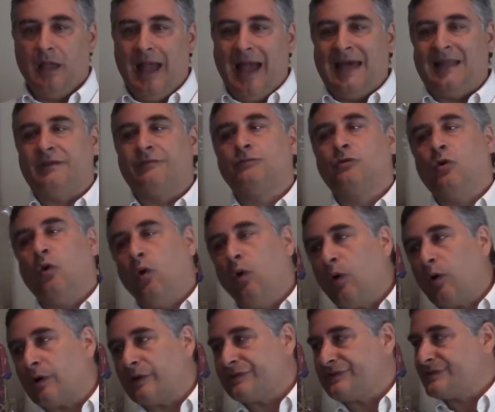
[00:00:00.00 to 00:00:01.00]
And of
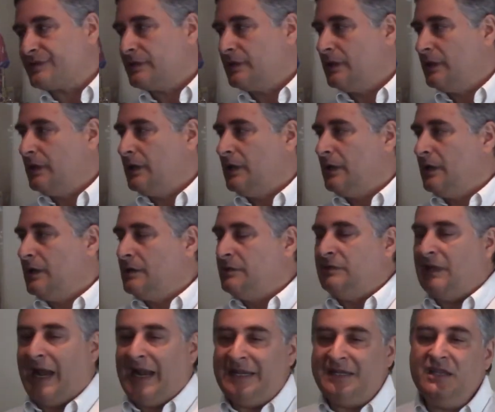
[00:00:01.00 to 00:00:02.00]
course,
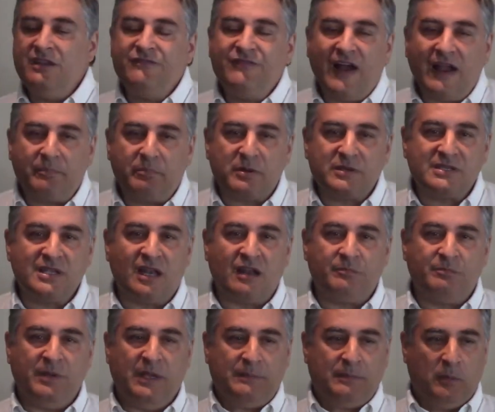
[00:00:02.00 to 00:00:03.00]
95%
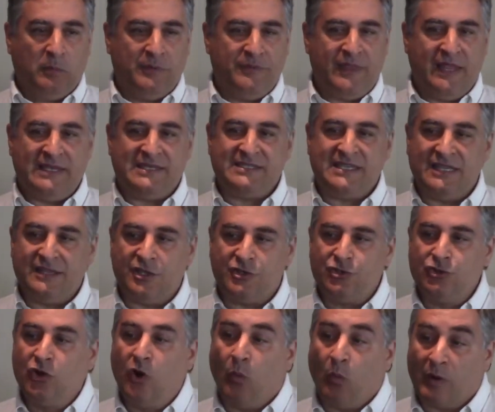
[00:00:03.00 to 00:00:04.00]
of people, when they see that
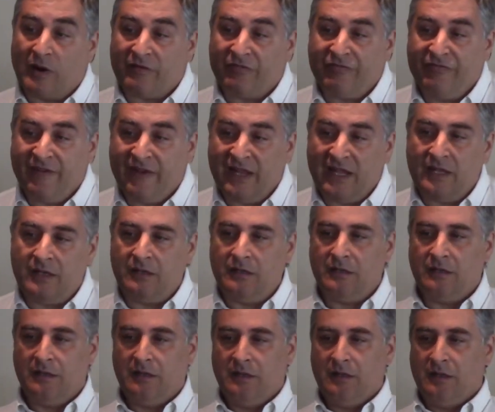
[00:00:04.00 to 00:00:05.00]
you don't want to fit
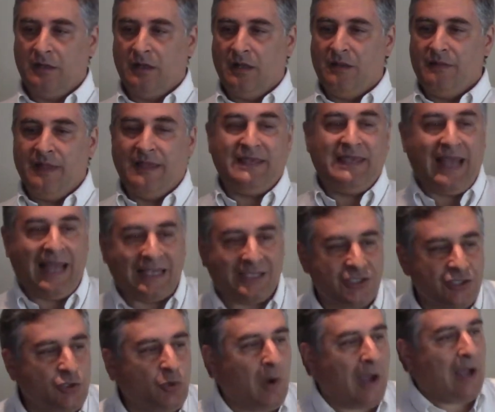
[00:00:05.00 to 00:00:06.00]
in, they
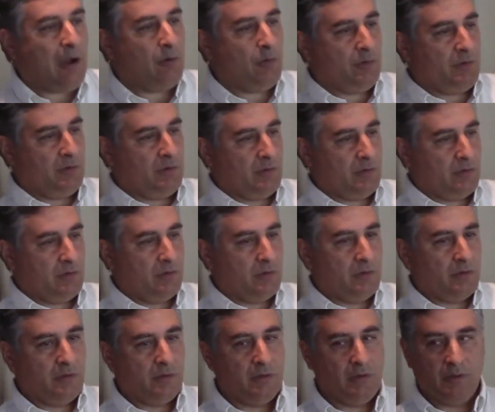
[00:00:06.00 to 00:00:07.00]
cast you out.
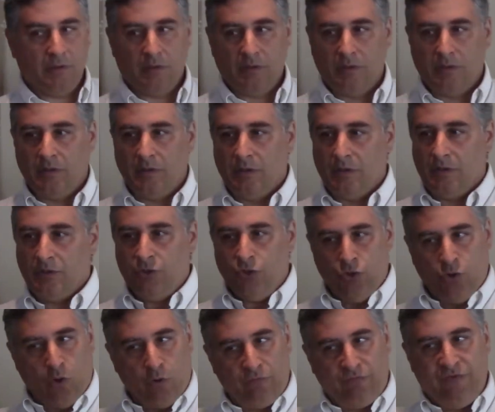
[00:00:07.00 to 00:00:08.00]

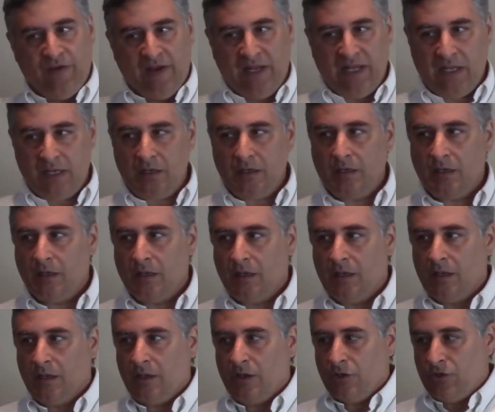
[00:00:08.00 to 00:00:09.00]
You don't fit in?
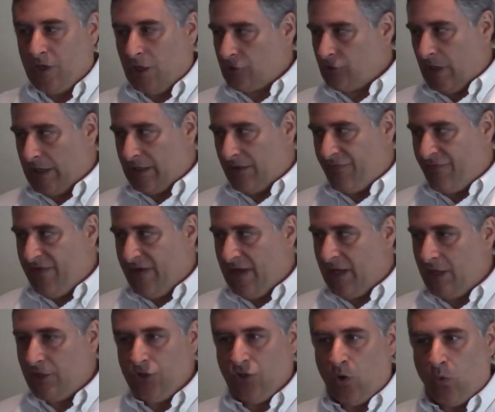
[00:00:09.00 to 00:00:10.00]
You're not trying to fit
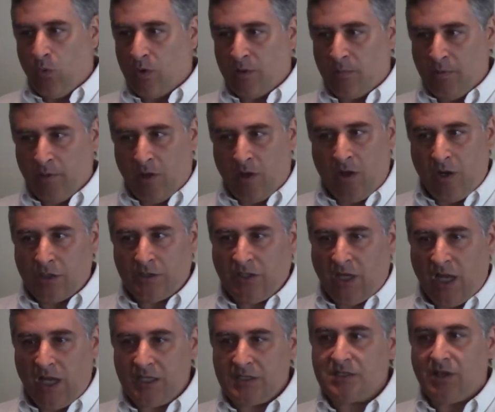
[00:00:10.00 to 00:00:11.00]
in? You don't want to belong to
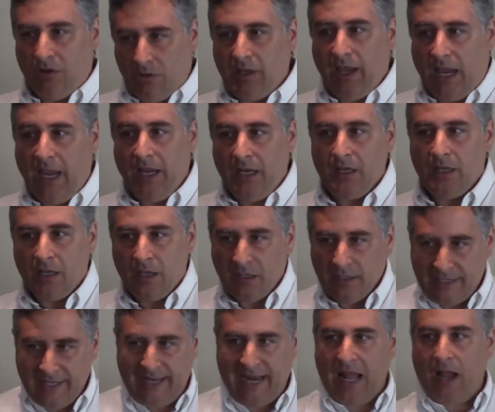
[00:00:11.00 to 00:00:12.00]
us? Okay,
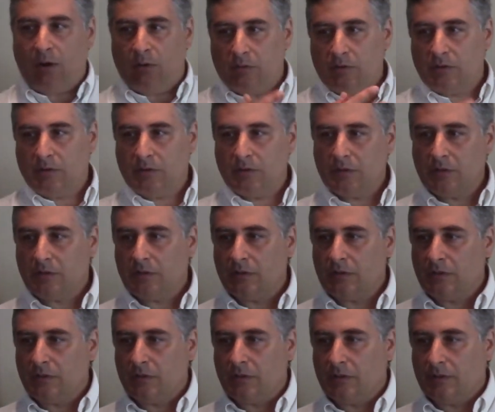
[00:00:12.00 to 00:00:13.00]
get out.
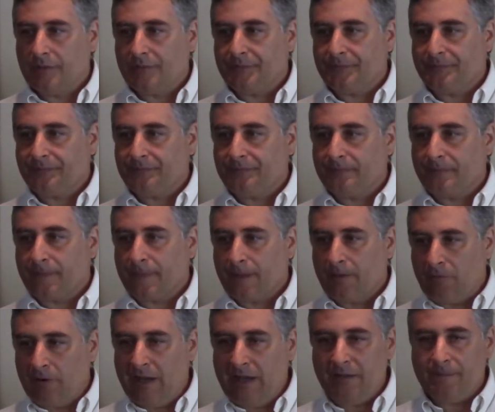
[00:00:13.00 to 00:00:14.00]

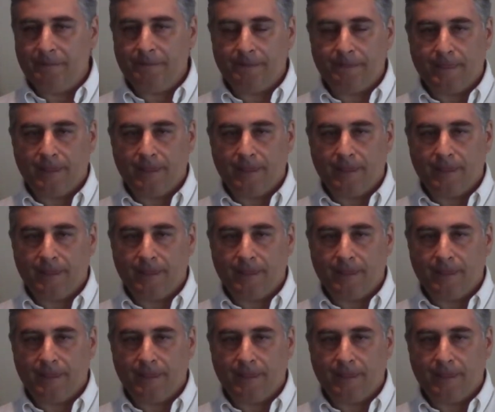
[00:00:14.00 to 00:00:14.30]
Right?